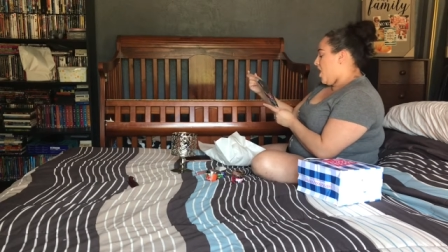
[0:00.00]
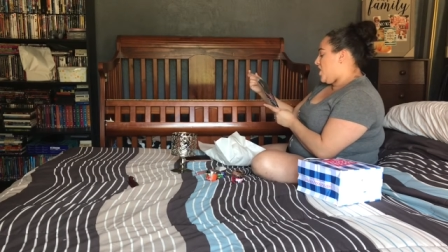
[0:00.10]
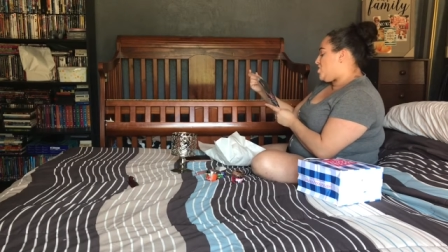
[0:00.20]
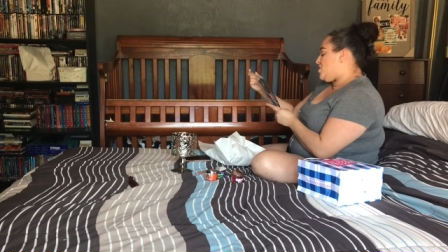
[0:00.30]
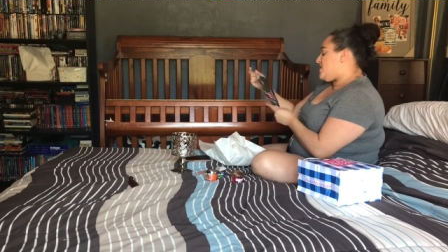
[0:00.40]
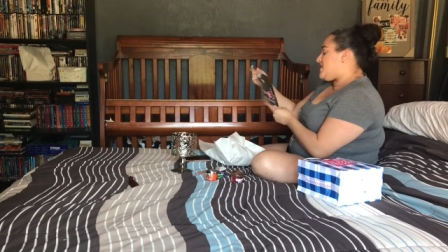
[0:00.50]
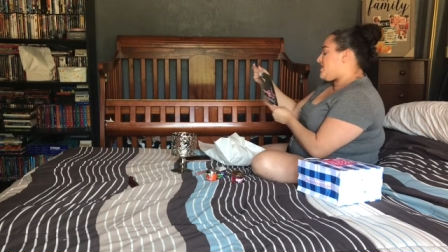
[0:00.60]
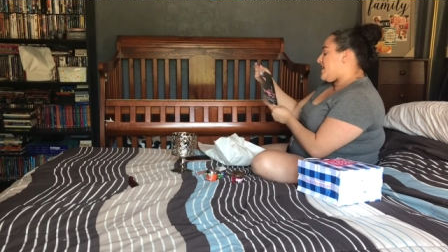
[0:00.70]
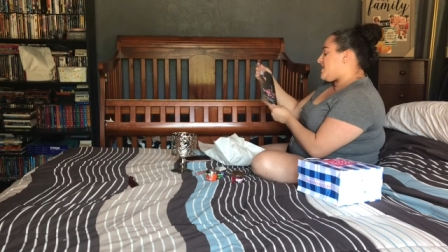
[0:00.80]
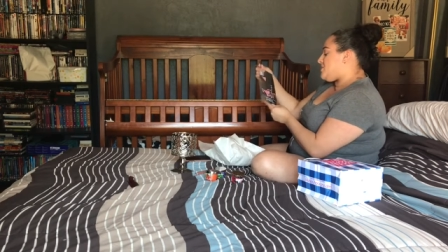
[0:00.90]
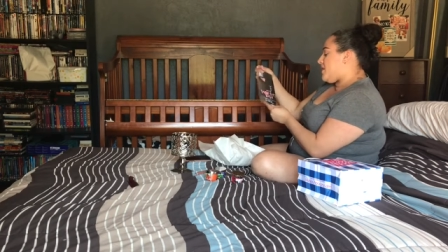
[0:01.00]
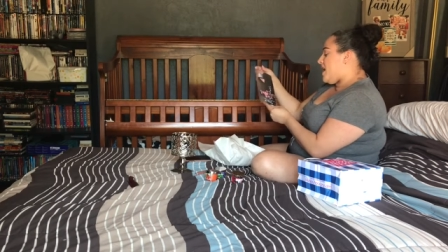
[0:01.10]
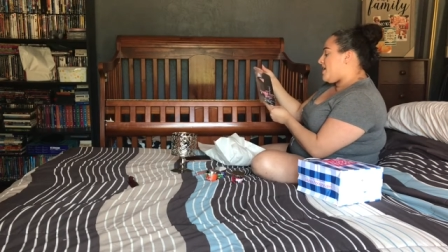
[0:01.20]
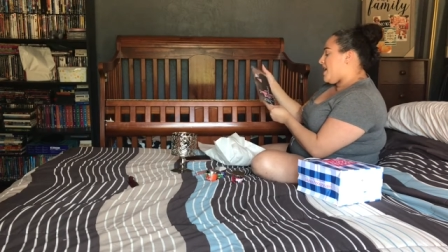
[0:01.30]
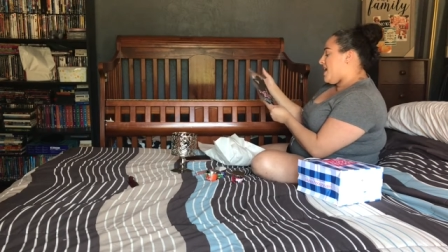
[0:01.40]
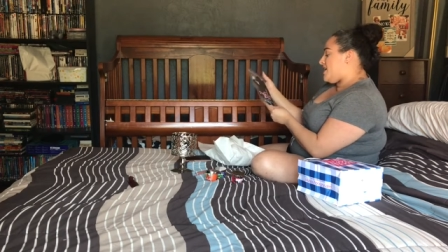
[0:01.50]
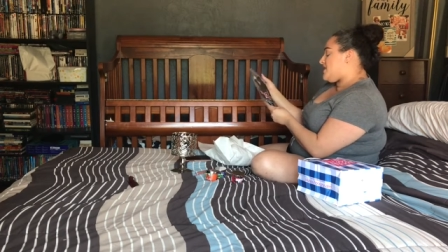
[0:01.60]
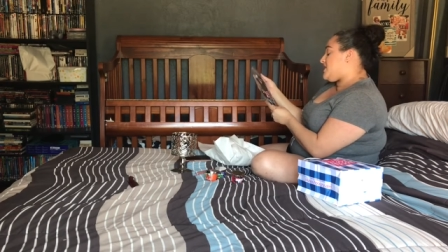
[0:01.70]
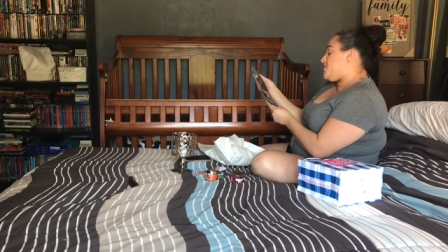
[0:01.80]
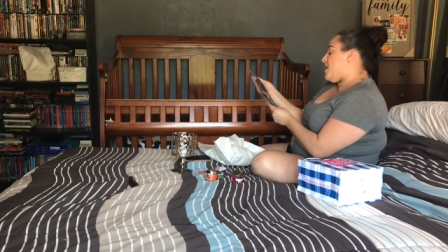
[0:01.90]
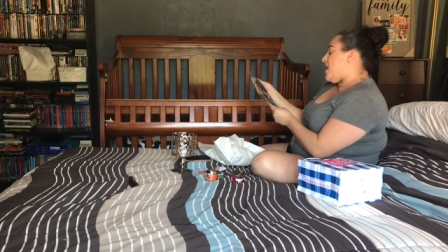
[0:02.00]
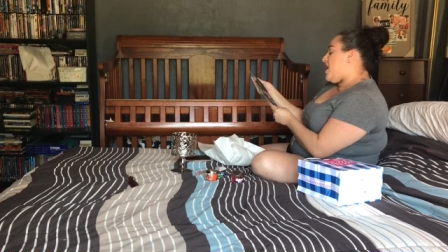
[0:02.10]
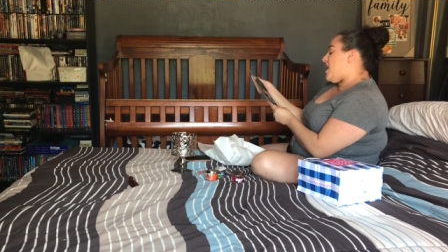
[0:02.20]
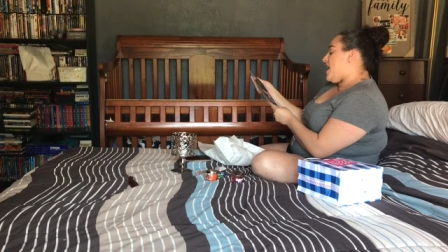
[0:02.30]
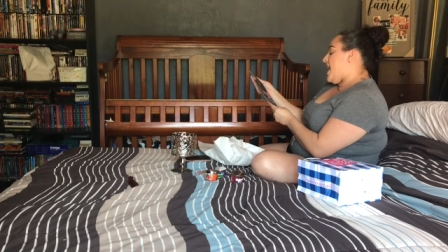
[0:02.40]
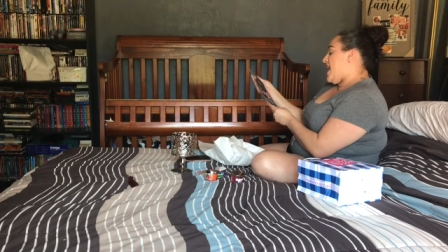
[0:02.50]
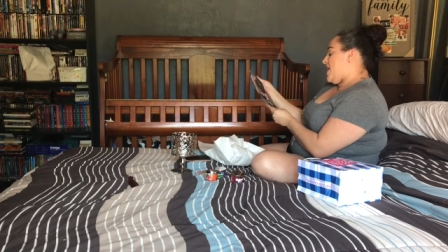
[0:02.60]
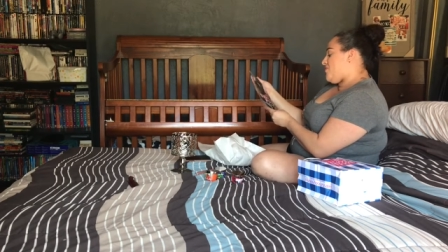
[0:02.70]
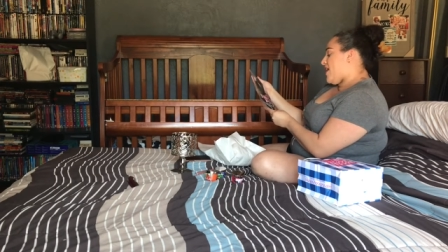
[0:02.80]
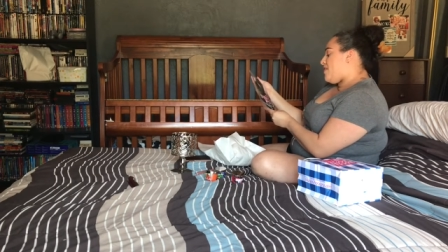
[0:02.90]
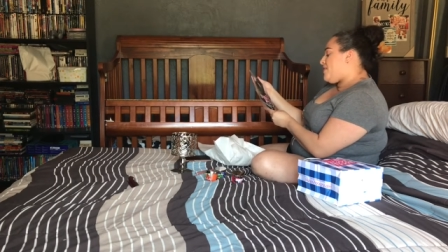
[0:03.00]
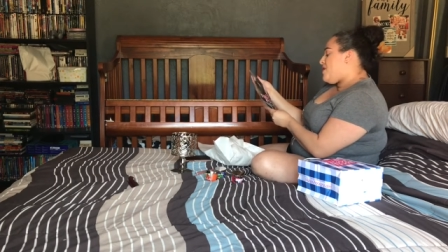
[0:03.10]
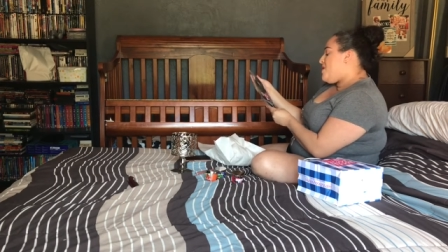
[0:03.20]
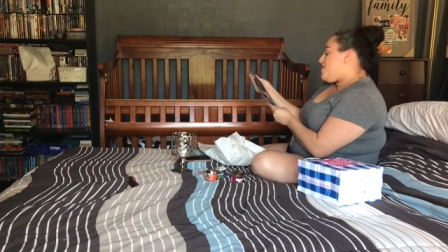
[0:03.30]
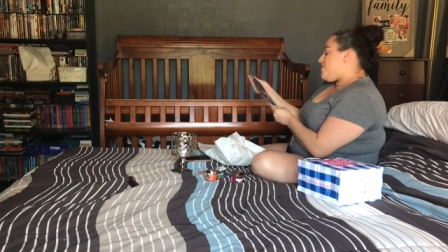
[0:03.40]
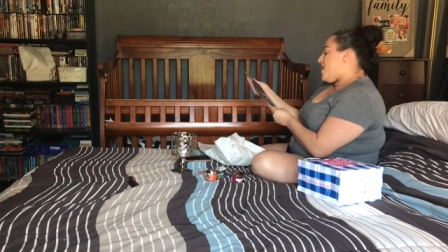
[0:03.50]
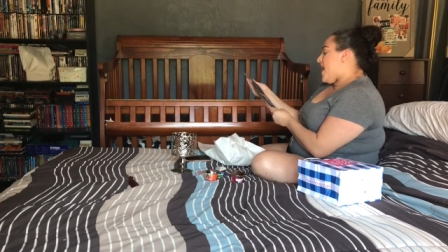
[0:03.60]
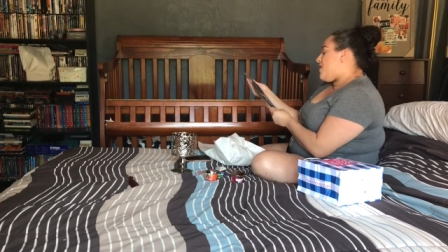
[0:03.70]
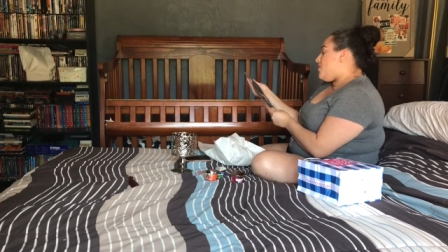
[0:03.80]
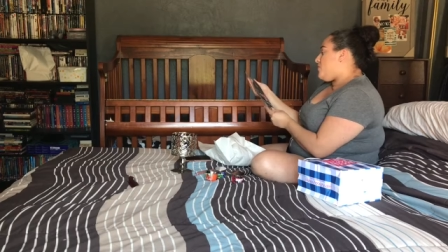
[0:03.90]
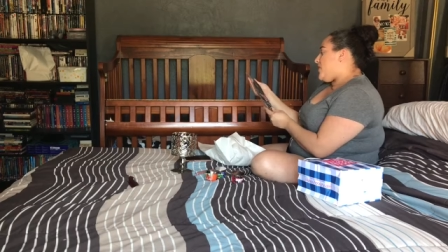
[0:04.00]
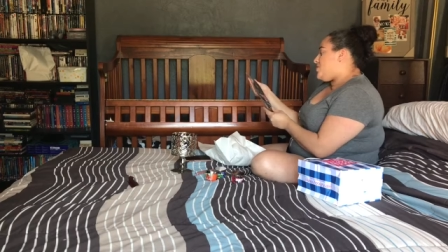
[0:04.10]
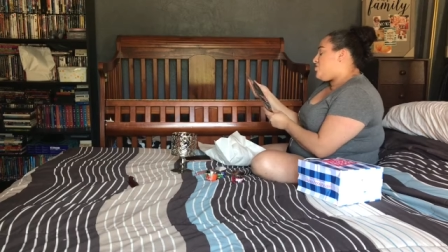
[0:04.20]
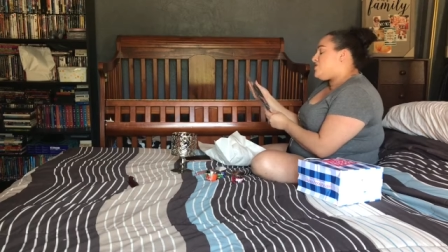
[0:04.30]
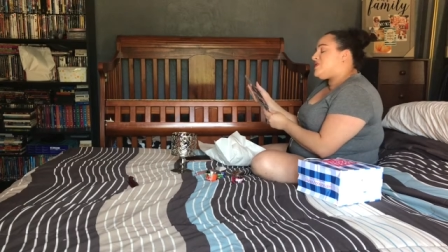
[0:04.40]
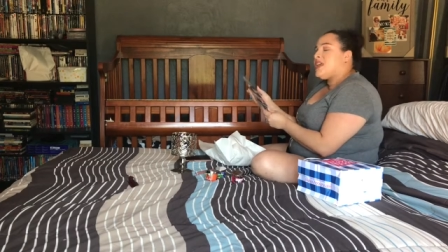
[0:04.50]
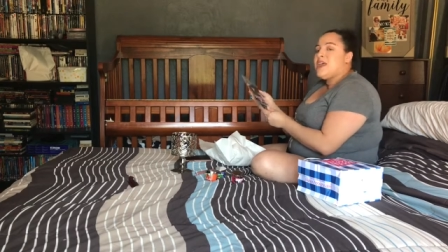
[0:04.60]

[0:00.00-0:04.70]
wash. This is a spa spa head wrap for at-home facials.